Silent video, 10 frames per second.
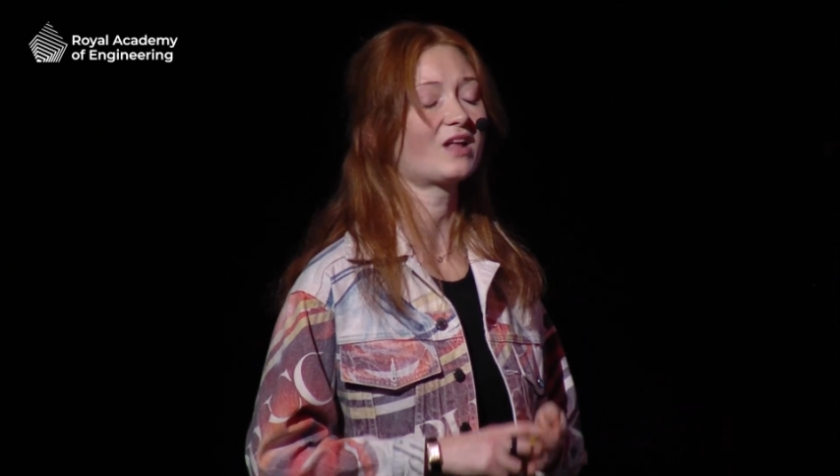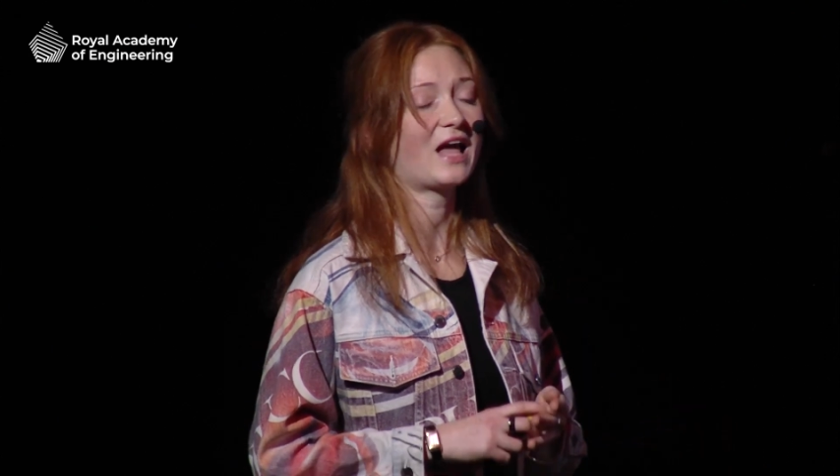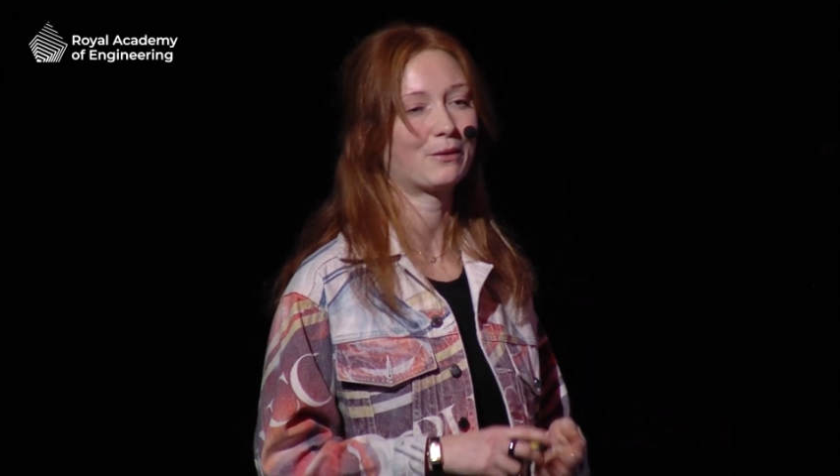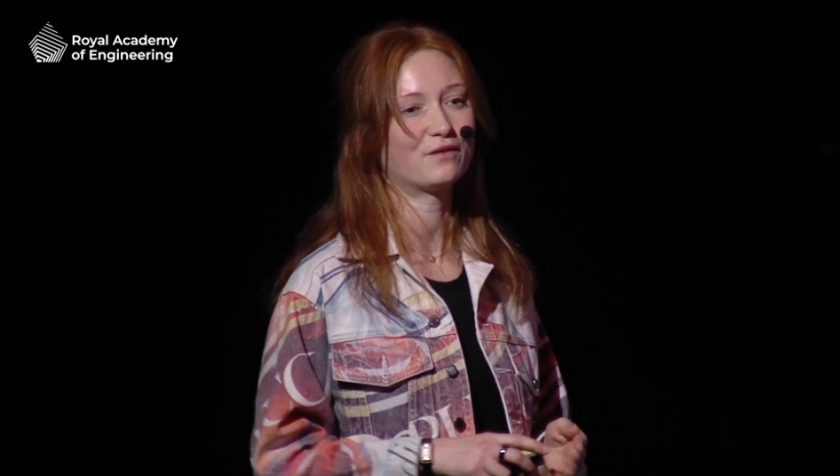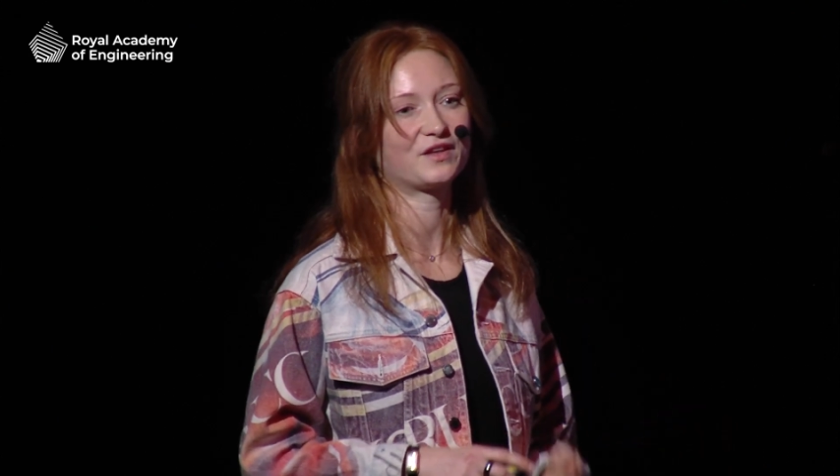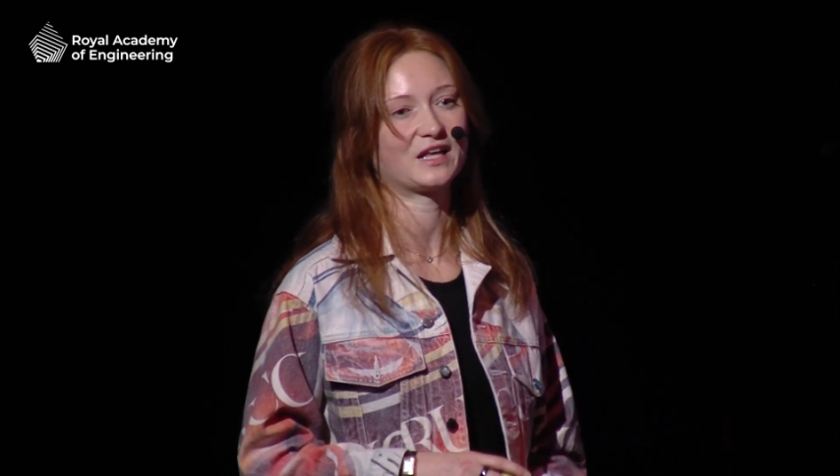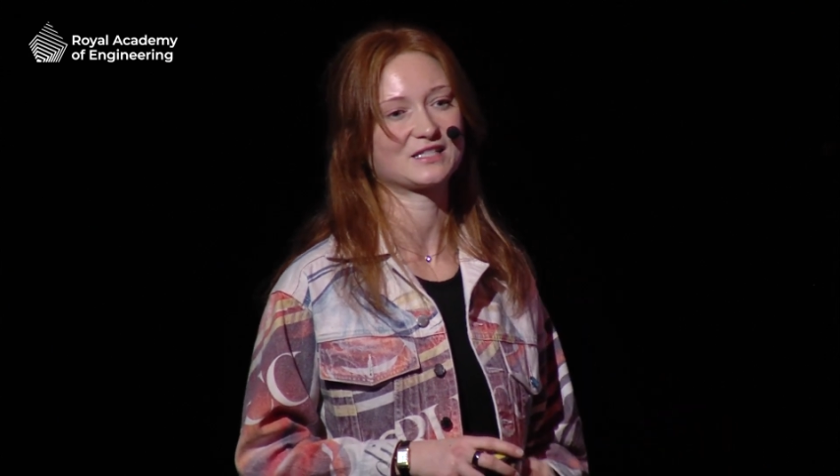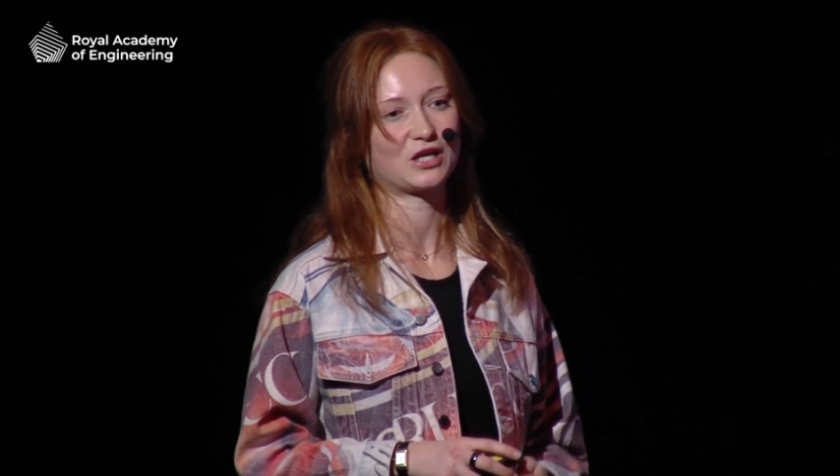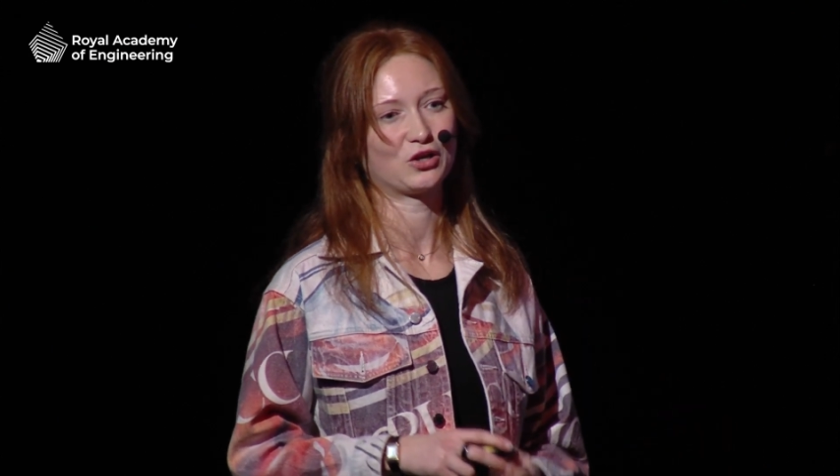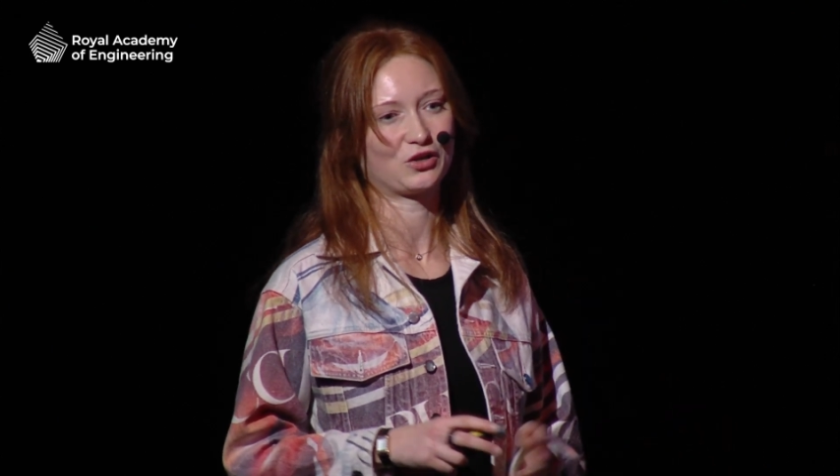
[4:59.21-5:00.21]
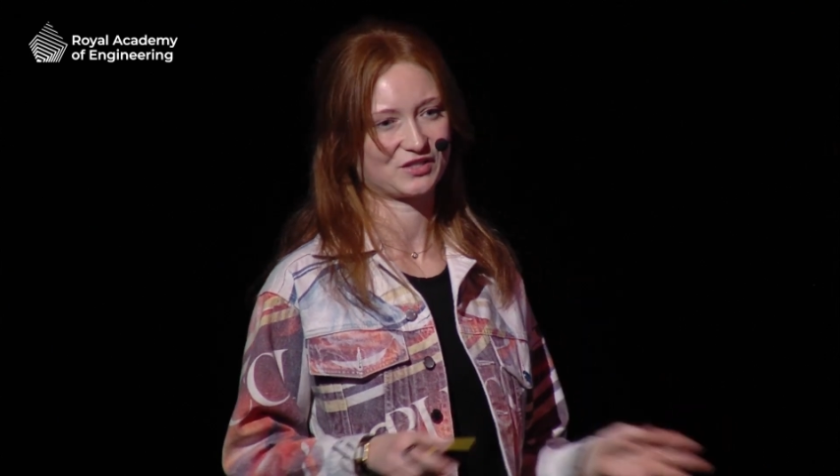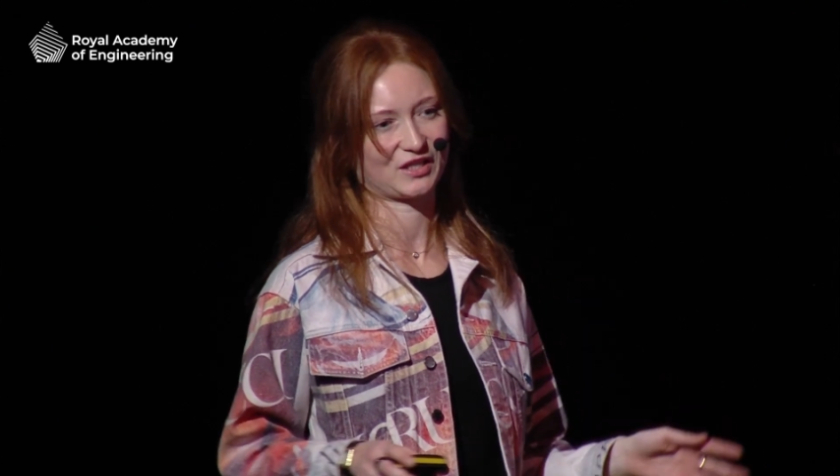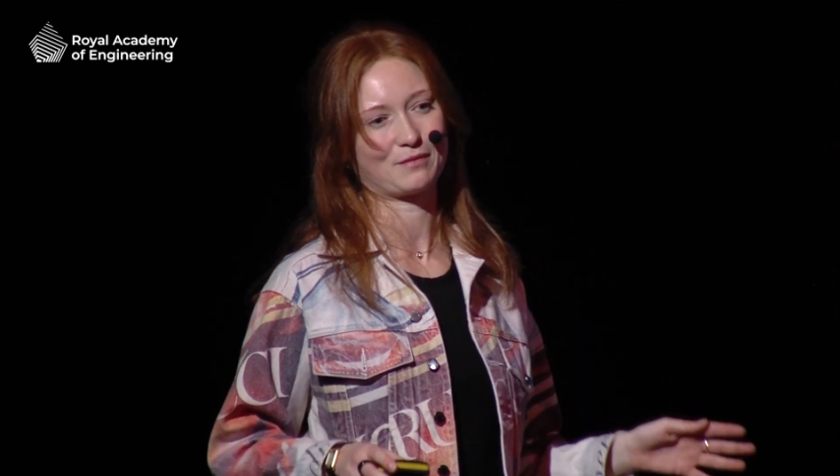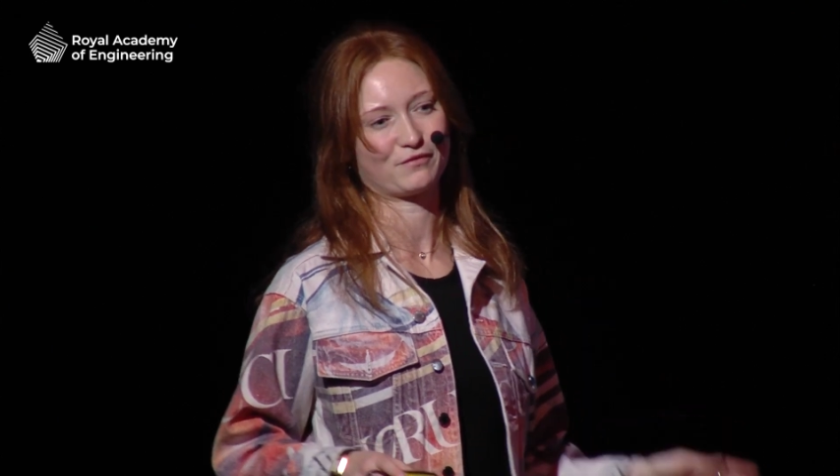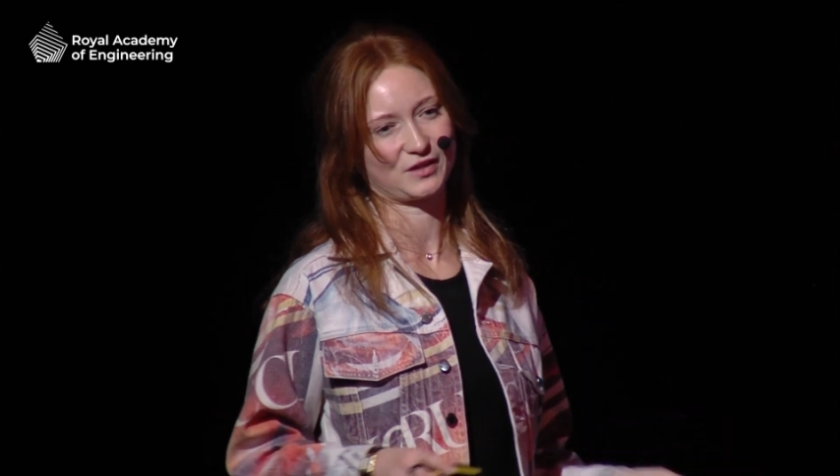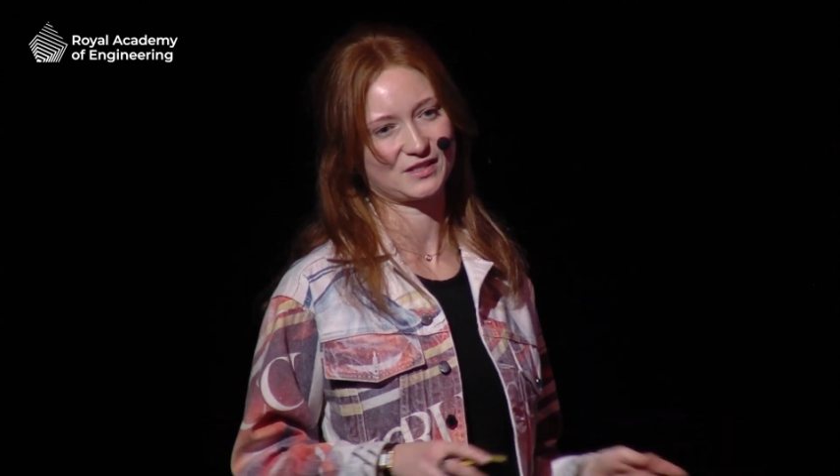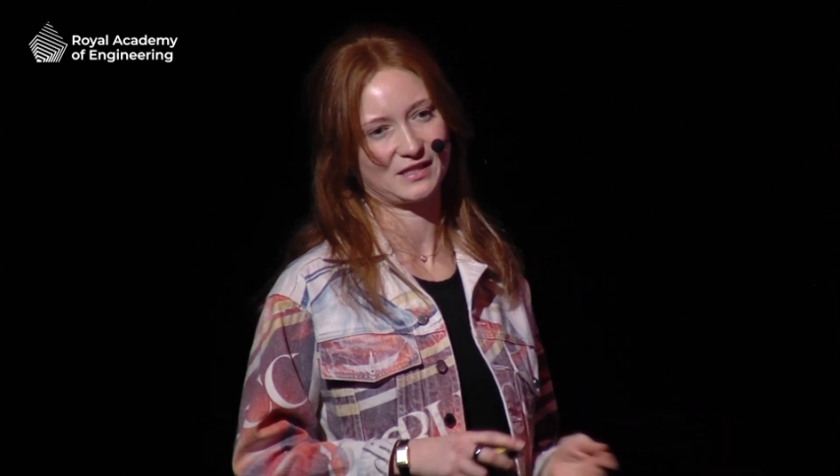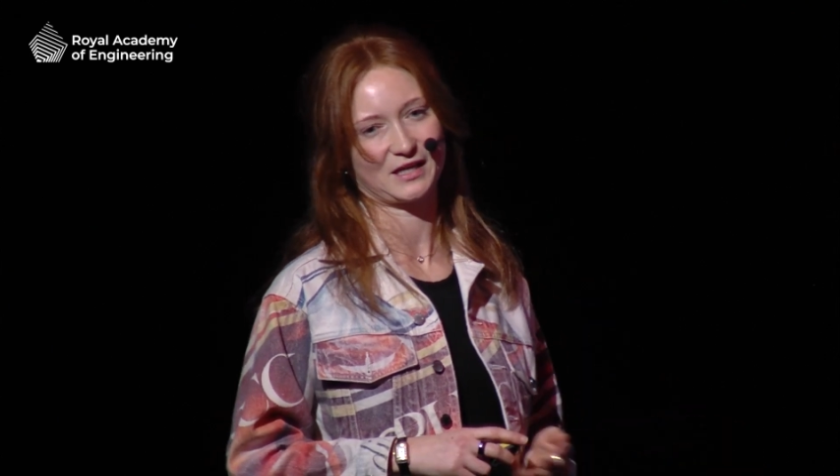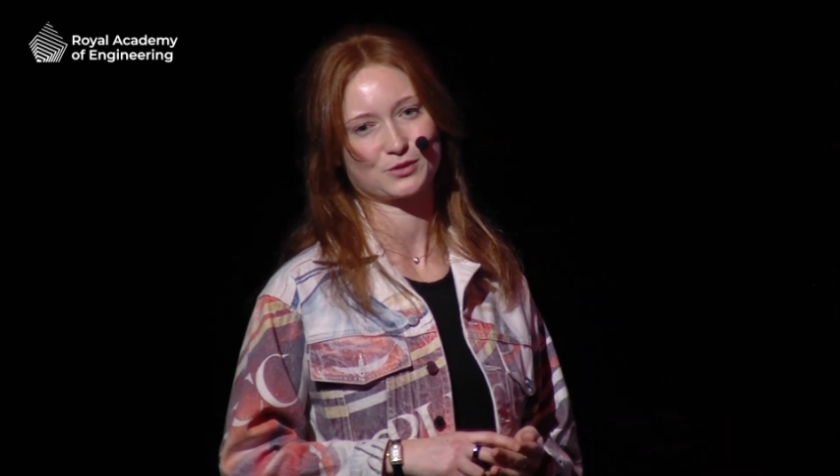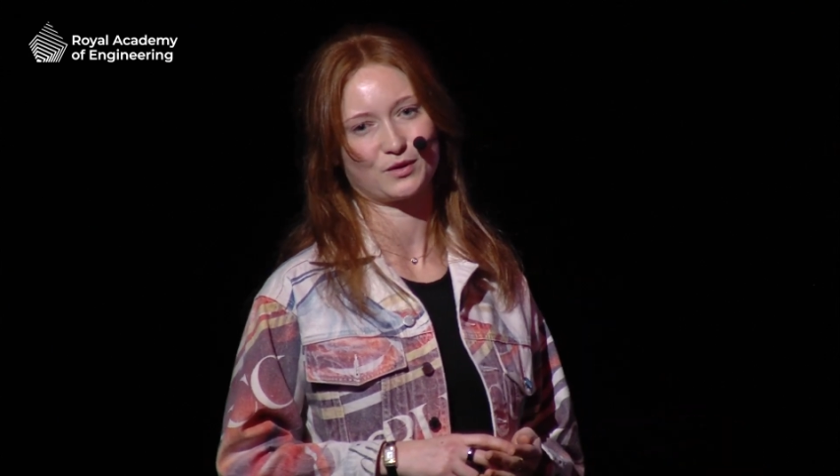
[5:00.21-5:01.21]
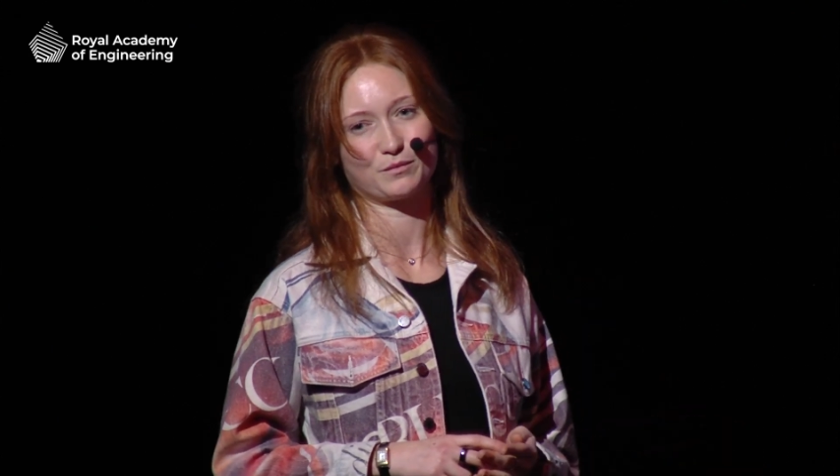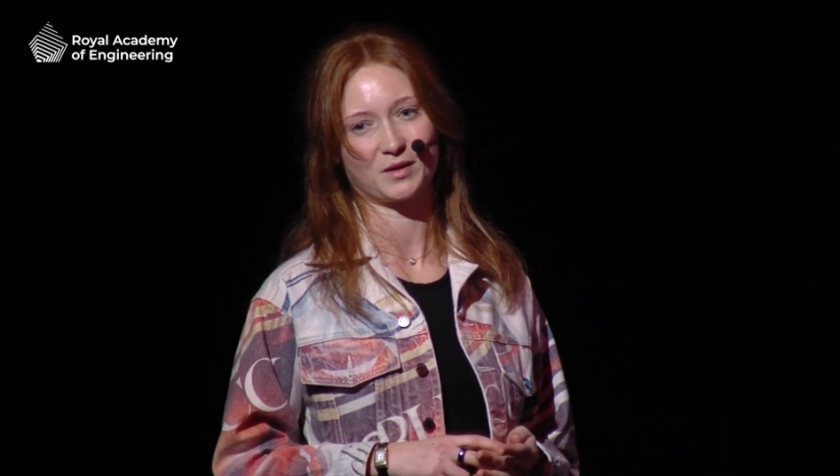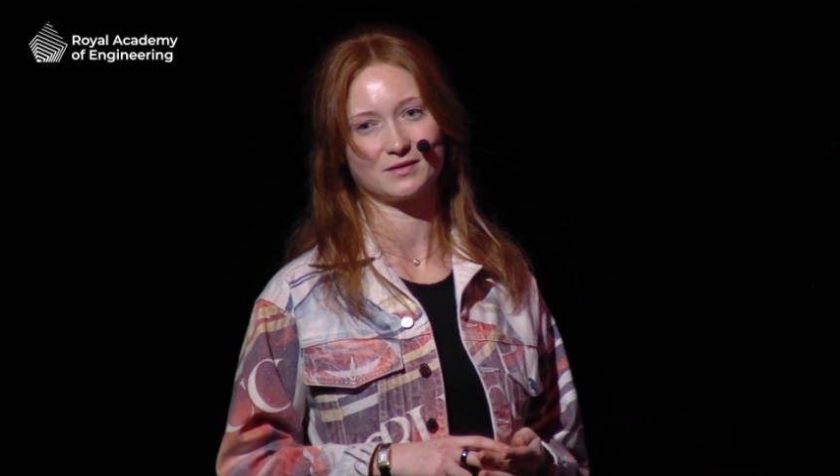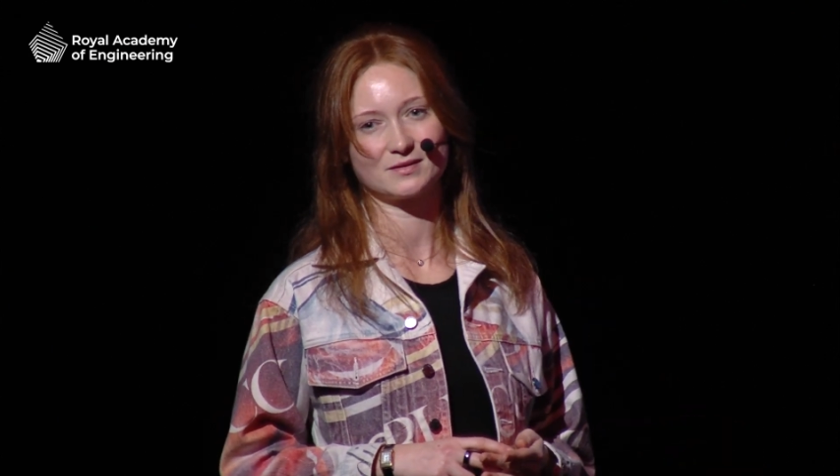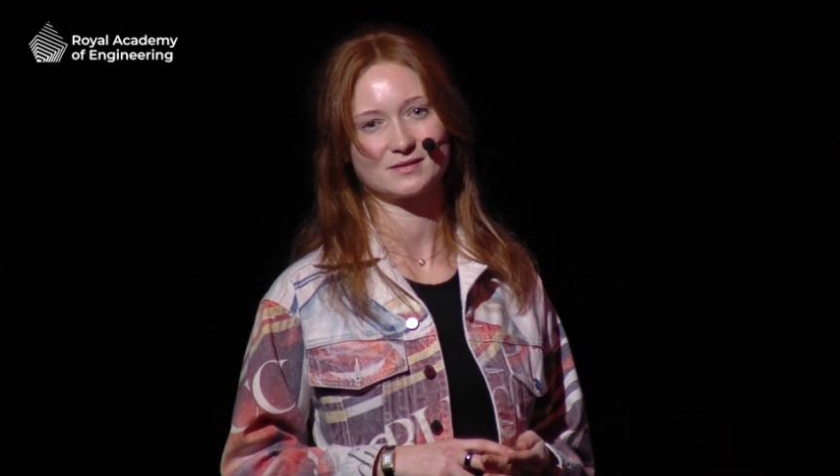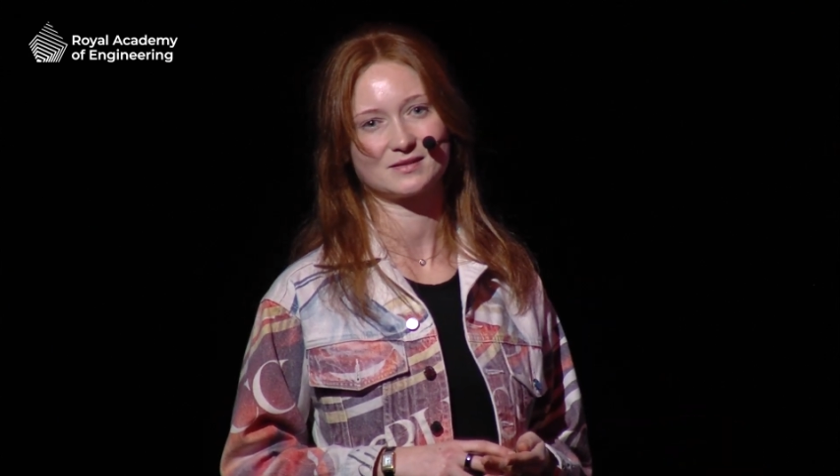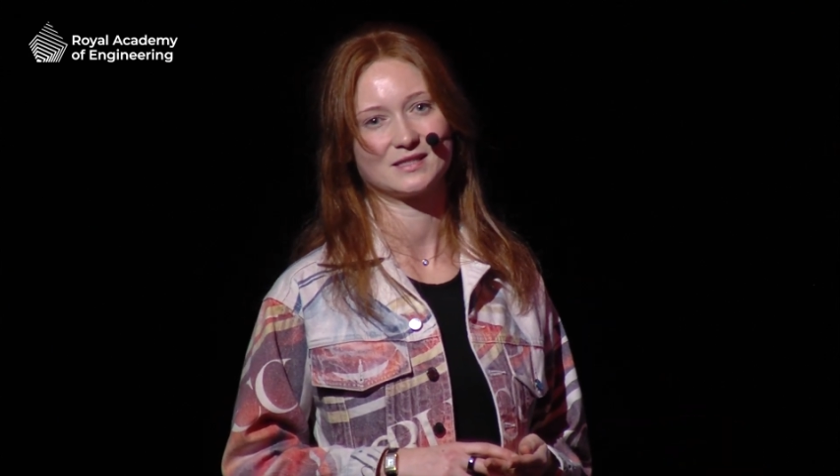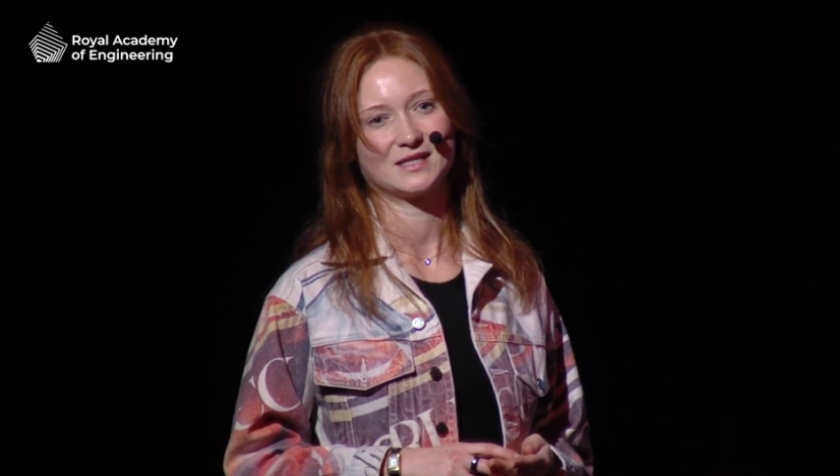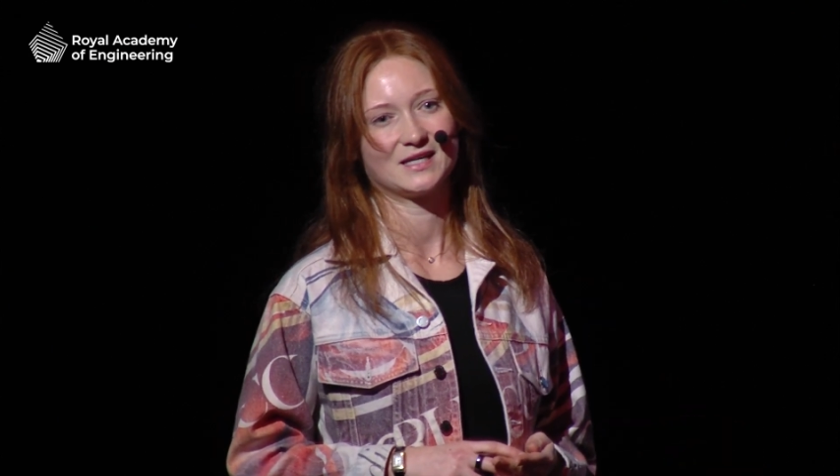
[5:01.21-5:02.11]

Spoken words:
However, there's lots to come for us the next 12 months.